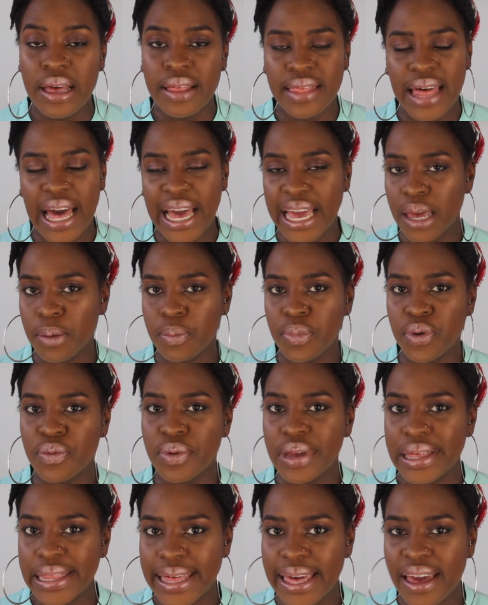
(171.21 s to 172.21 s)
That can be
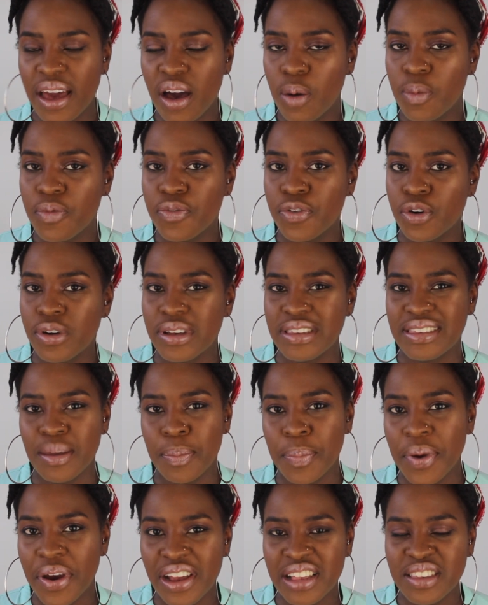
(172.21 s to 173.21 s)
really helpful because the
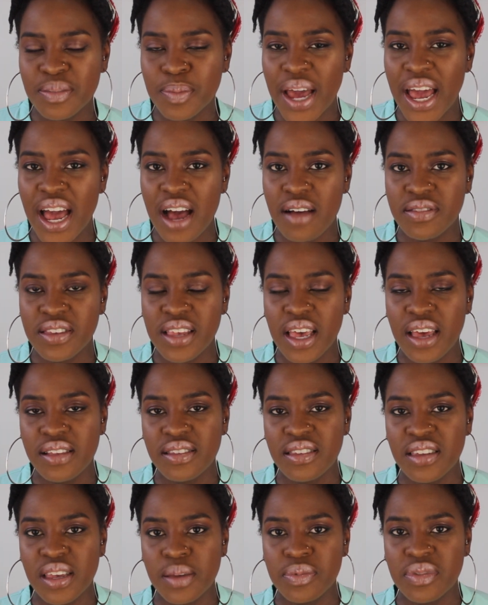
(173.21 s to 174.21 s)
parents might have
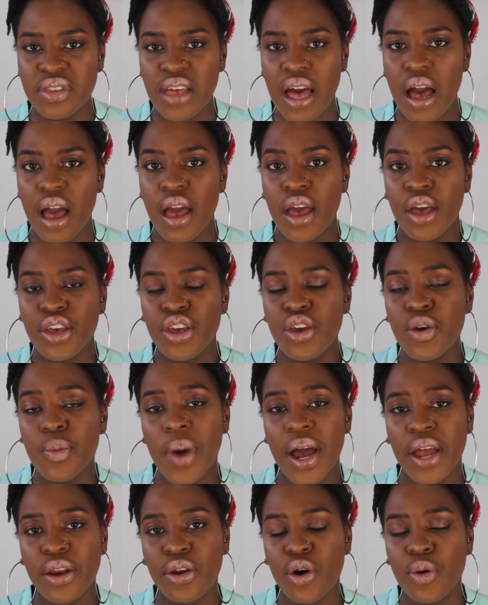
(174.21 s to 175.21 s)
certain tips that you
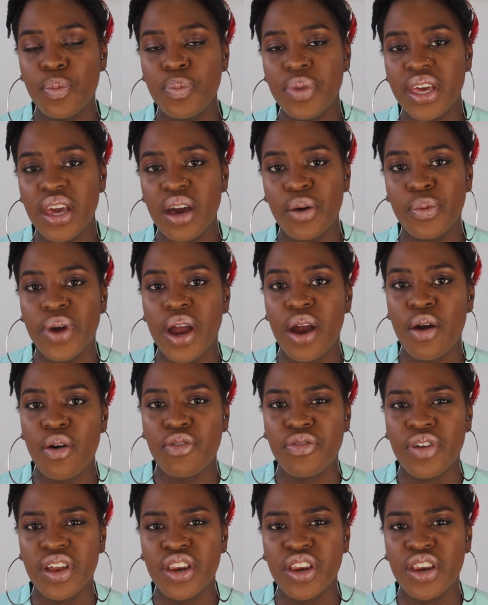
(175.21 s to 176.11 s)
might not be aware of,